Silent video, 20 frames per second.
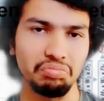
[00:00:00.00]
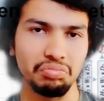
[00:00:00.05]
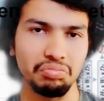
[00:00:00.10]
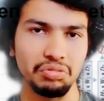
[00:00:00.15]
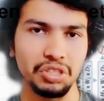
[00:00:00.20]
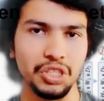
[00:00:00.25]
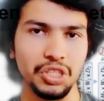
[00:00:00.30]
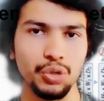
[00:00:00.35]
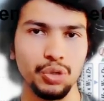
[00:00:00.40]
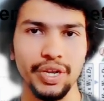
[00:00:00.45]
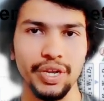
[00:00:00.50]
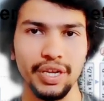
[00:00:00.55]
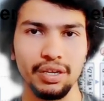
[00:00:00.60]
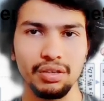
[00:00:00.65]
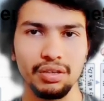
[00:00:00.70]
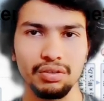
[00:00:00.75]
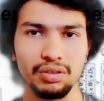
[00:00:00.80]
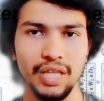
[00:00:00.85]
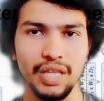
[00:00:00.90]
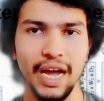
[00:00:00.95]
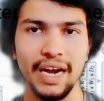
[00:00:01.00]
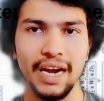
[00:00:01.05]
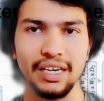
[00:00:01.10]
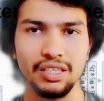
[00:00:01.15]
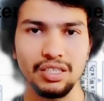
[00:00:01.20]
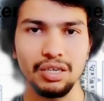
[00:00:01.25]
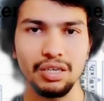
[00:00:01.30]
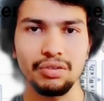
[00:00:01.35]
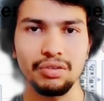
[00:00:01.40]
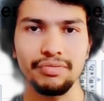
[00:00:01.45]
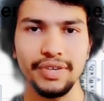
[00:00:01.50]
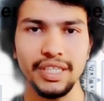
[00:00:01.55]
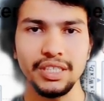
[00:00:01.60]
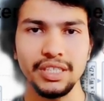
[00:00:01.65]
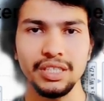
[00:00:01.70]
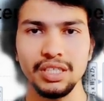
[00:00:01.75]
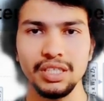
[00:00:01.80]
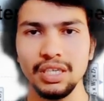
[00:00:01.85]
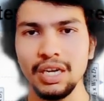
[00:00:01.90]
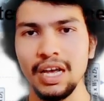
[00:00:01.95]
during that
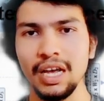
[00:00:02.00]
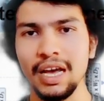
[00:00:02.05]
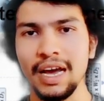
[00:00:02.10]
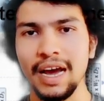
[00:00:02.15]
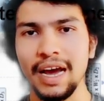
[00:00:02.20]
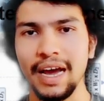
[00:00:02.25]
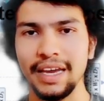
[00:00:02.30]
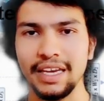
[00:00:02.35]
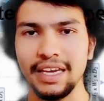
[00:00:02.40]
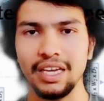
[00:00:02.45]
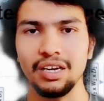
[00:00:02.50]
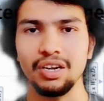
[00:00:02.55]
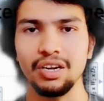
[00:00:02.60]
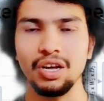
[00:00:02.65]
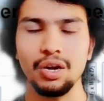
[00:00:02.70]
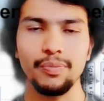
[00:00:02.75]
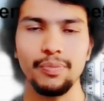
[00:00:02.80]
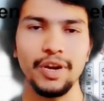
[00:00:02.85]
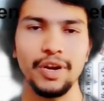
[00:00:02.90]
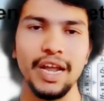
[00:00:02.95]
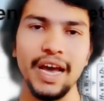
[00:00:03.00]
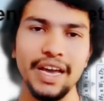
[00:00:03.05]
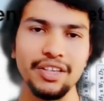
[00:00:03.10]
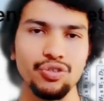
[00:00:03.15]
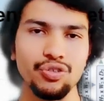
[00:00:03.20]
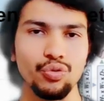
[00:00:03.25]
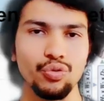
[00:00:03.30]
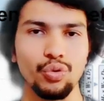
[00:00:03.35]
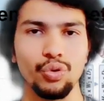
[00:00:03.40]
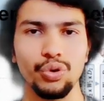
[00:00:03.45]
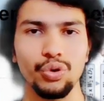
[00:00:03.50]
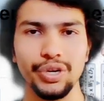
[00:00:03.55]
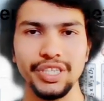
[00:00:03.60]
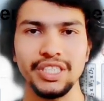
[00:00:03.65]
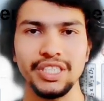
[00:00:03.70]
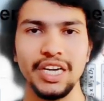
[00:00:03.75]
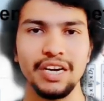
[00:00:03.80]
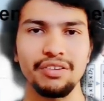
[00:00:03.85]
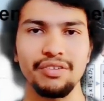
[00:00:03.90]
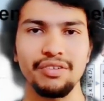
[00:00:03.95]
generation I can normalize or
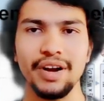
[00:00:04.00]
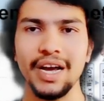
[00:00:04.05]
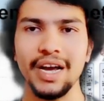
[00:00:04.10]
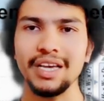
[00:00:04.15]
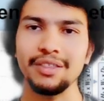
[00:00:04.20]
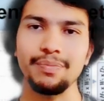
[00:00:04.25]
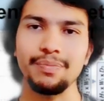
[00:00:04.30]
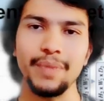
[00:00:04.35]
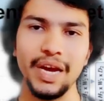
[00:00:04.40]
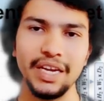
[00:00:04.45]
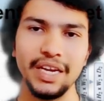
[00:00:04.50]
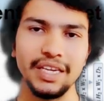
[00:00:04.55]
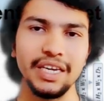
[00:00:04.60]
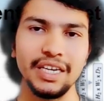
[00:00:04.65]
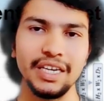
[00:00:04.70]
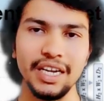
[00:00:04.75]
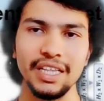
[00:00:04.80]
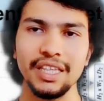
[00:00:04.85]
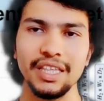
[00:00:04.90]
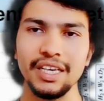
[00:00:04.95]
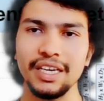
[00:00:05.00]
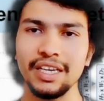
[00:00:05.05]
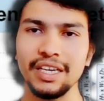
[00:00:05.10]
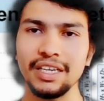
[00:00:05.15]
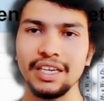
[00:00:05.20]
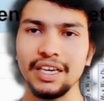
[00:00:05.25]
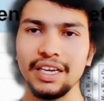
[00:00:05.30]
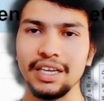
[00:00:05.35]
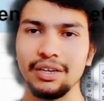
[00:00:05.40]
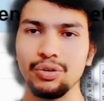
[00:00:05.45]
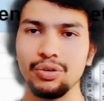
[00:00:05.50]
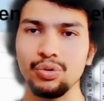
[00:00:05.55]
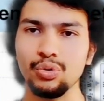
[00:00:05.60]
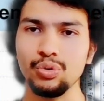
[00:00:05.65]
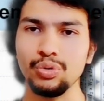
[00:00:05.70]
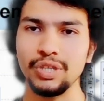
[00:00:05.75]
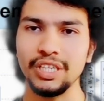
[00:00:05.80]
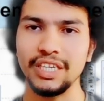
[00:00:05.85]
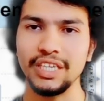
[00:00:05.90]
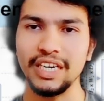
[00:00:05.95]
standardize my data set and
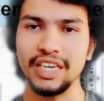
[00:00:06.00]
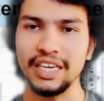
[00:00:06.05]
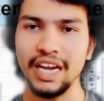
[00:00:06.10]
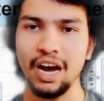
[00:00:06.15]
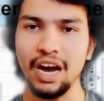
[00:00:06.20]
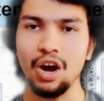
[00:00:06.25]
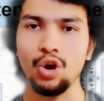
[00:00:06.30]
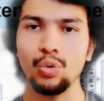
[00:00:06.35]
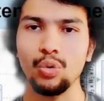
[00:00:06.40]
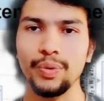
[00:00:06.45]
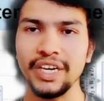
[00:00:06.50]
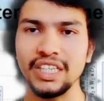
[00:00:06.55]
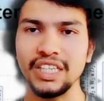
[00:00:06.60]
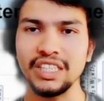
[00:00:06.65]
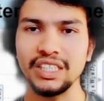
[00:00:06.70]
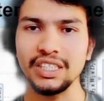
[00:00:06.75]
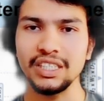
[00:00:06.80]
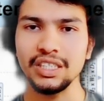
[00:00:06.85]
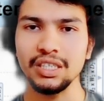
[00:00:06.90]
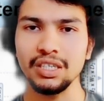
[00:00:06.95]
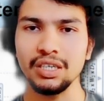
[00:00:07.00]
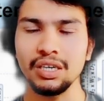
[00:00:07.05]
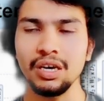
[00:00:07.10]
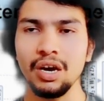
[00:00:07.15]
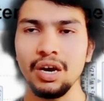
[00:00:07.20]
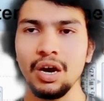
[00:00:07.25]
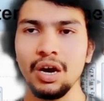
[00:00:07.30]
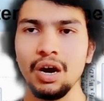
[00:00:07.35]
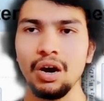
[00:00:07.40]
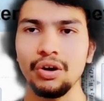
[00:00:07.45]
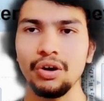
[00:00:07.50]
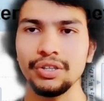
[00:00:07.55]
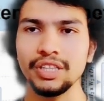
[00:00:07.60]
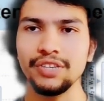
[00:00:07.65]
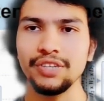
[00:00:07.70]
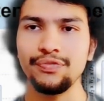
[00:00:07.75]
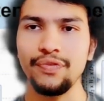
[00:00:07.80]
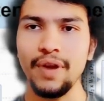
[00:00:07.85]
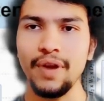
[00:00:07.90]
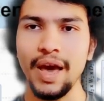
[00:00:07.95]
do the data augmentation on
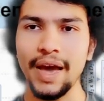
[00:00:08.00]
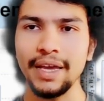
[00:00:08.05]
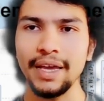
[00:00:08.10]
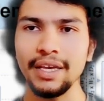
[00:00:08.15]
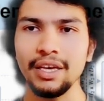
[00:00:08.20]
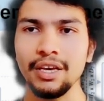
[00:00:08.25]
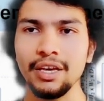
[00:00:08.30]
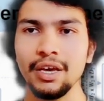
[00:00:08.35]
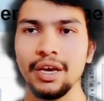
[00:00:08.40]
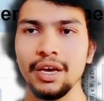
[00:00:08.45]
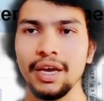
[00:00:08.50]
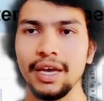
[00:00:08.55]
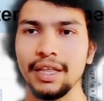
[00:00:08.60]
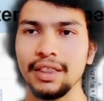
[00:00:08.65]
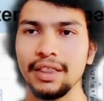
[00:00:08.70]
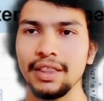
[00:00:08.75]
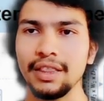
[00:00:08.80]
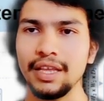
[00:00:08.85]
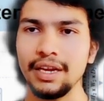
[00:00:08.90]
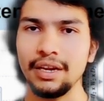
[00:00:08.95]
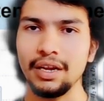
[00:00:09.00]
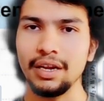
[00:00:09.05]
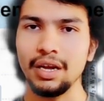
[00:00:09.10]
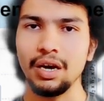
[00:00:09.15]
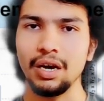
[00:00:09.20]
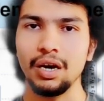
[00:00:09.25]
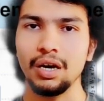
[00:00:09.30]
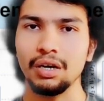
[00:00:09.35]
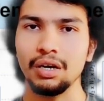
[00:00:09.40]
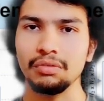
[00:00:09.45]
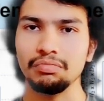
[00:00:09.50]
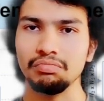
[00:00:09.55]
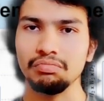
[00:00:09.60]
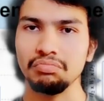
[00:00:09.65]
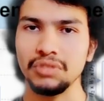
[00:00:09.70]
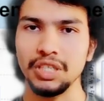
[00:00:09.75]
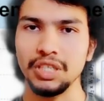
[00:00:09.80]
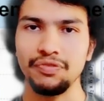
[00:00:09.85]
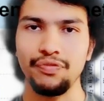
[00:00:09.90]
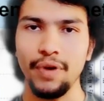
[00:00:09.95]
the fly. And then
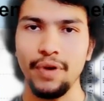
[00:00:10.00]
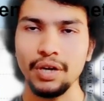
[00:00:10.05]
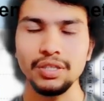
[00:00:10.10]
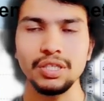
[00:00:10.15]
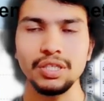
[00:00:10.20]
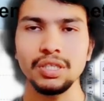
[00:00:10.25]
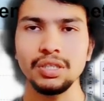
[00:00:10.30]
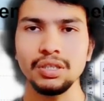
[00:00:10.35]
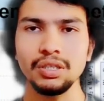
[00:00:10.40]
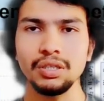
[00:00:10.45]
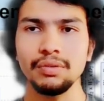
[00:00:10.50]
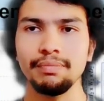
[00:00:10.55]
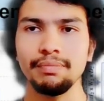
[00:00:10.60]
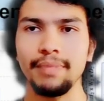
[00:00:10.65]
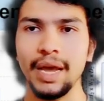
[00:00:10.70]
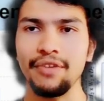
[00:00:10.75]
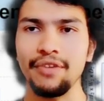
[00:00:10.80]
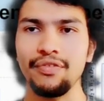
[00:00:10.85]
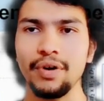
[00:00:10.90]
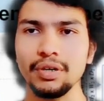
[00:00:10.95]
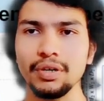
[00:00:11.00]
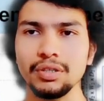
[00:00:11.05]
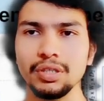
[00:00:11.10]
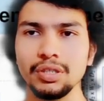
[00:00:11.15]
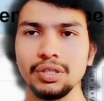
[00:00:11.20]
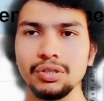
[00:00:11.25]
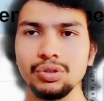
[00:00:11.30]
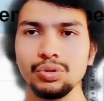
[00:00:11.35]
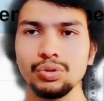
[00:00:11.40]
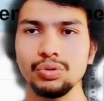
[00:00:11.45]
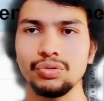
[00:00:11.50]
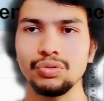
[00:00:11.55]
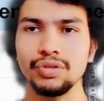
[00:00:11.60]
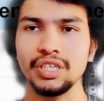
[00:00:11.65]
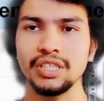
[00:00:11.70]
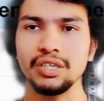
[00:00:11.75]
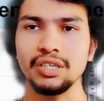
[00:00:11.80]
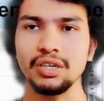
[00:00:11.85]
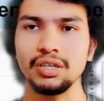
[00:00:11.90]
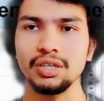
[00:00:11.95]
the function my function should
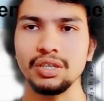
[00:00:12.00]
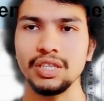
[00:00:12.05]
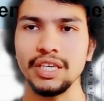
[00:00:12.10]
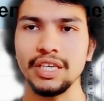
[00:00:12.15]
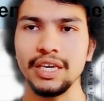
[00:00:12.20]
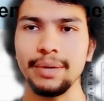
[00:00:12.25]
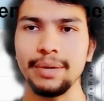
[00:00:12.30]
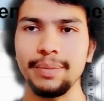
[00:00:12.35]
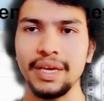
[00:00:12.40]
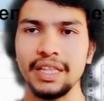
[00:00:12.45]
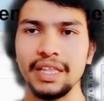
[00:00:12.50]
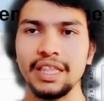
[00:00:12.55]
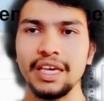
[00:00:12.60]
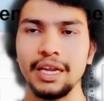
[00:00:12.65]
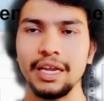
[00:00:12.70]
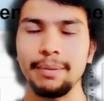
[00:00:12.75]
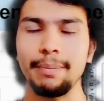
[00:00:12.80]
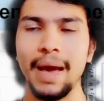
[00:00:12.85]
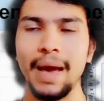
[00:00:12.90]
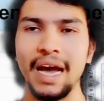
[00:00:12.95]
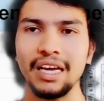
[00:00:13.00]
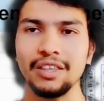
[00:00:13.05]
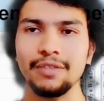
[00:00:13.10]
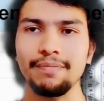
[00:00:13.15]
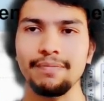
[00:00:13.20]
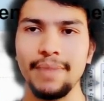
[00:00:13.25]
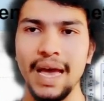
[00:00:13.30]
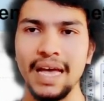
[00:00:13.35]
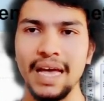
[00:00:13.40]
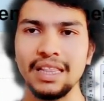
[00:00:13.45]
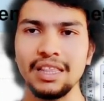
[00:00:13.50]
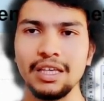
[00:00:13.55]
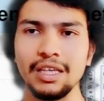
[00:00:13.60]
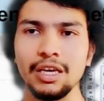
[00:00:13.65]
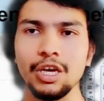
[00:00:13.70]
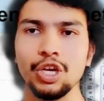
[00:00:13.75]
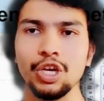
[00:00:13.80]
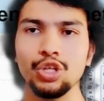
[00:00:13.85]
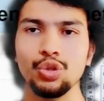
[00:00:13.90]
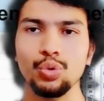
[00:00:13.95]
return the image in max batch
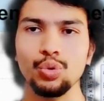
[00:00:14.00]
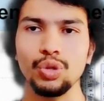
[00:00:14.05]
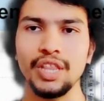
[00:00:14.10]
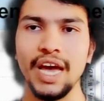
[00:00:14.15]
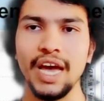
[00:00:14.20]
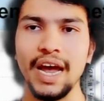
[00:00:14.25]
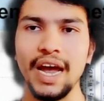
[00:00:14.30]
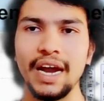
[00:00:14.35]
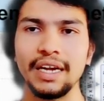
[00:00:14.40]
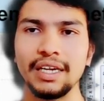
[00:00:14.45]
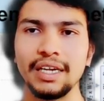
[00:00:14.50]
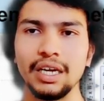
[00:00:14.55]
so that